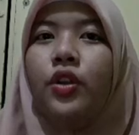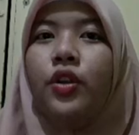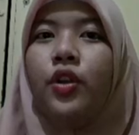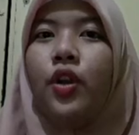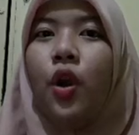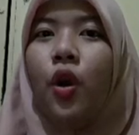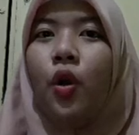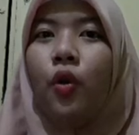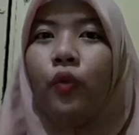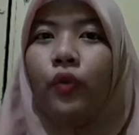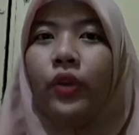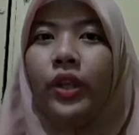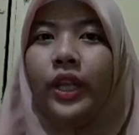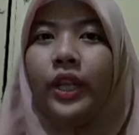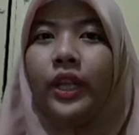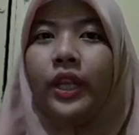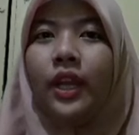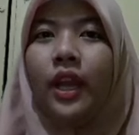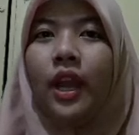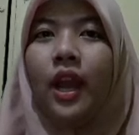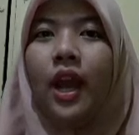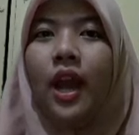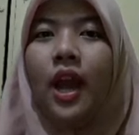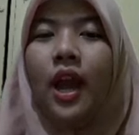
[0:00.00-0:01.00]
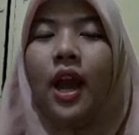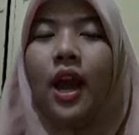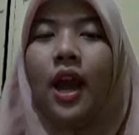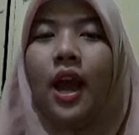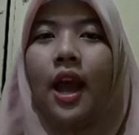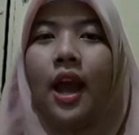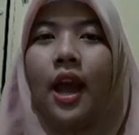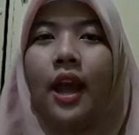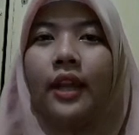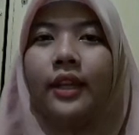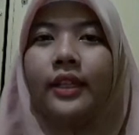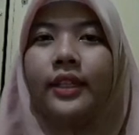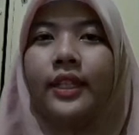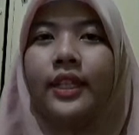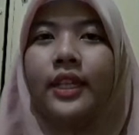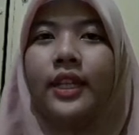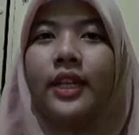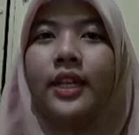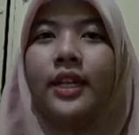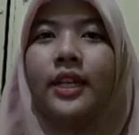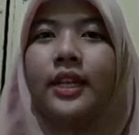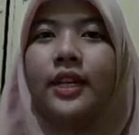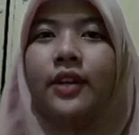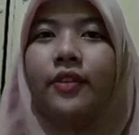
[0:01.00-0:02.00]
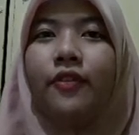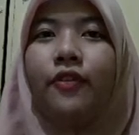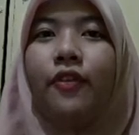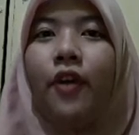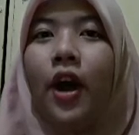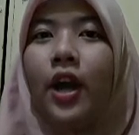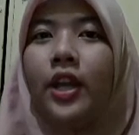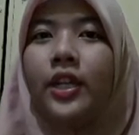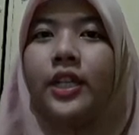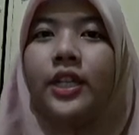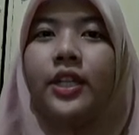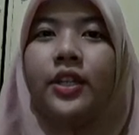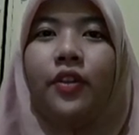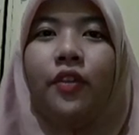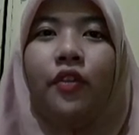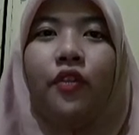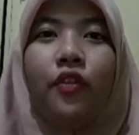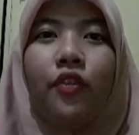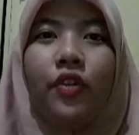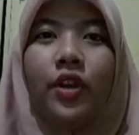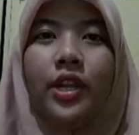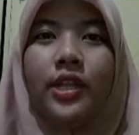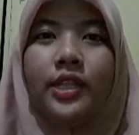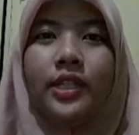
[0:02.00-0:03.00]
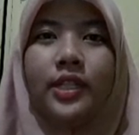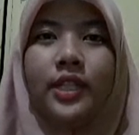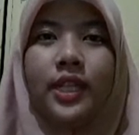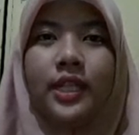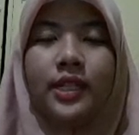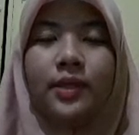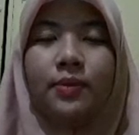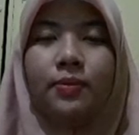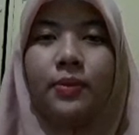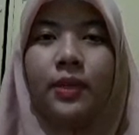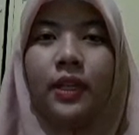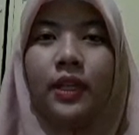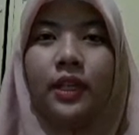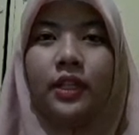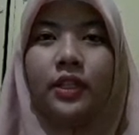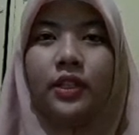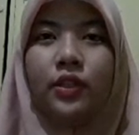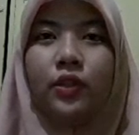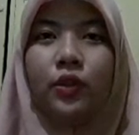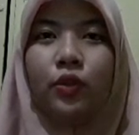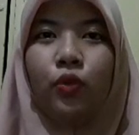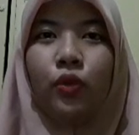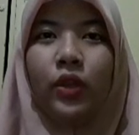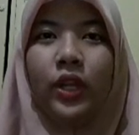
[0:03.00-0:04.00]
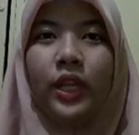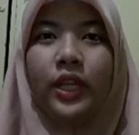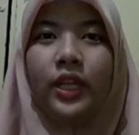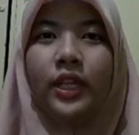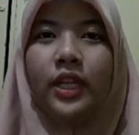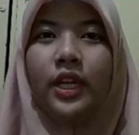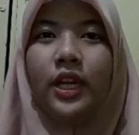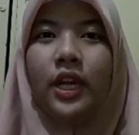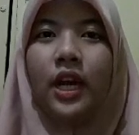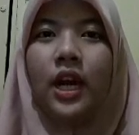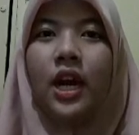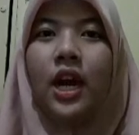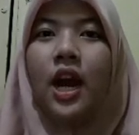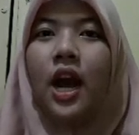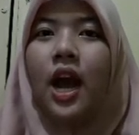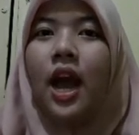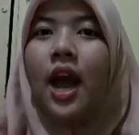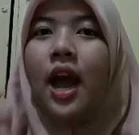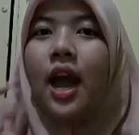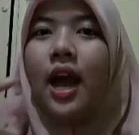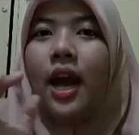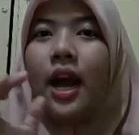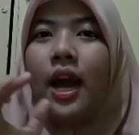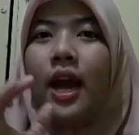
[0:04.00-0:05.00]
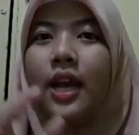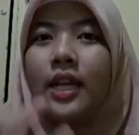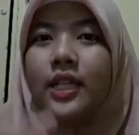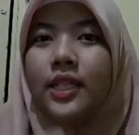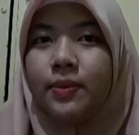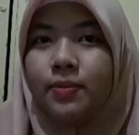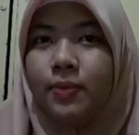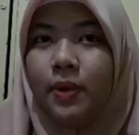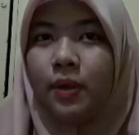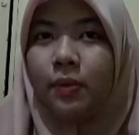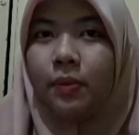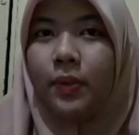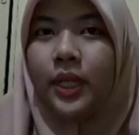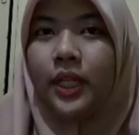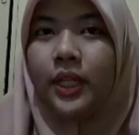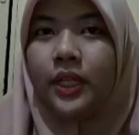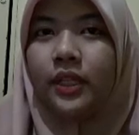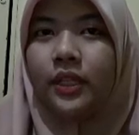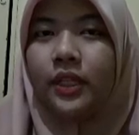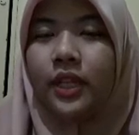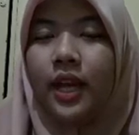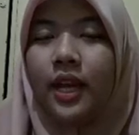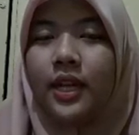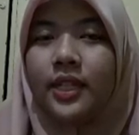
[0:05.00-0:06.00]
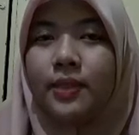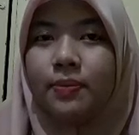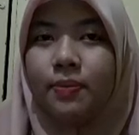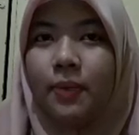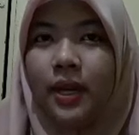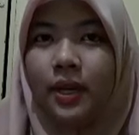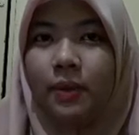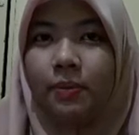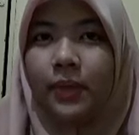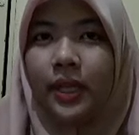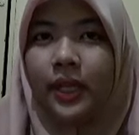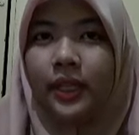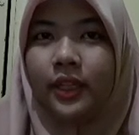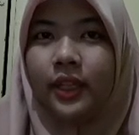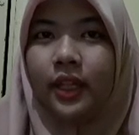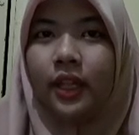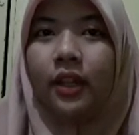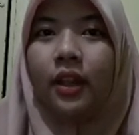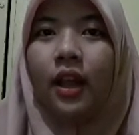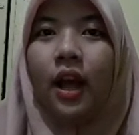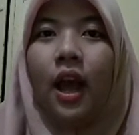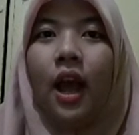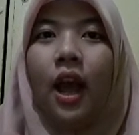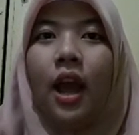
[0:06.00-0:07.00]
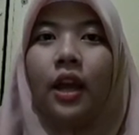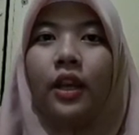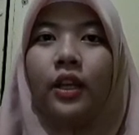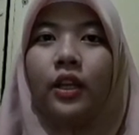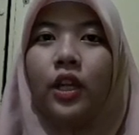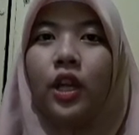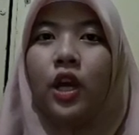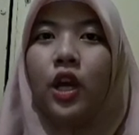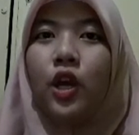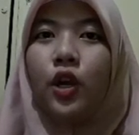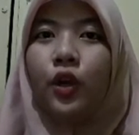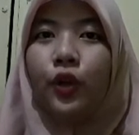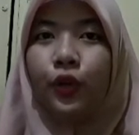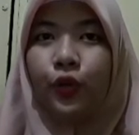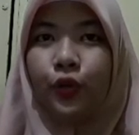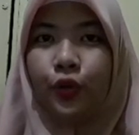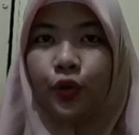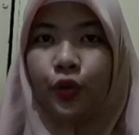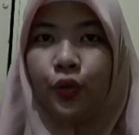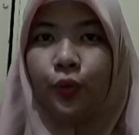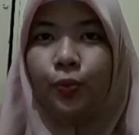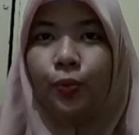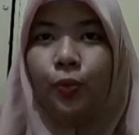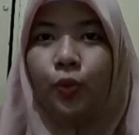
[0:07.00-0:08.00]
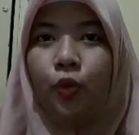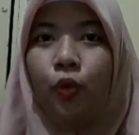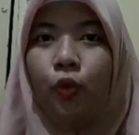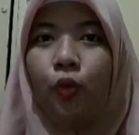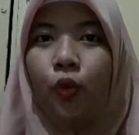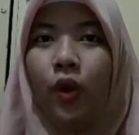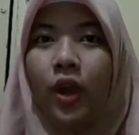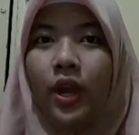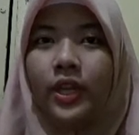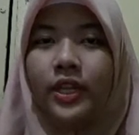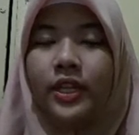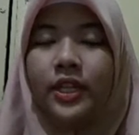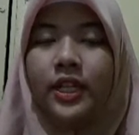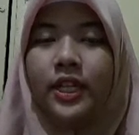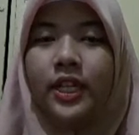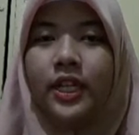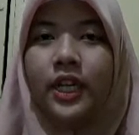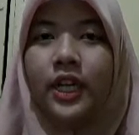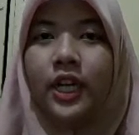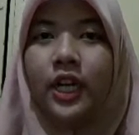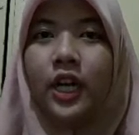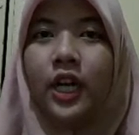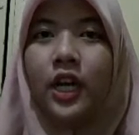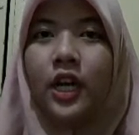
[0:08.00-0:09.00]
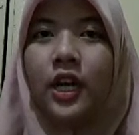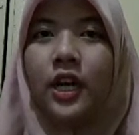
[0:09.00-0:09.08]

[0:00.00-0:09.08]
knowing and find the differences between the experimental and group when the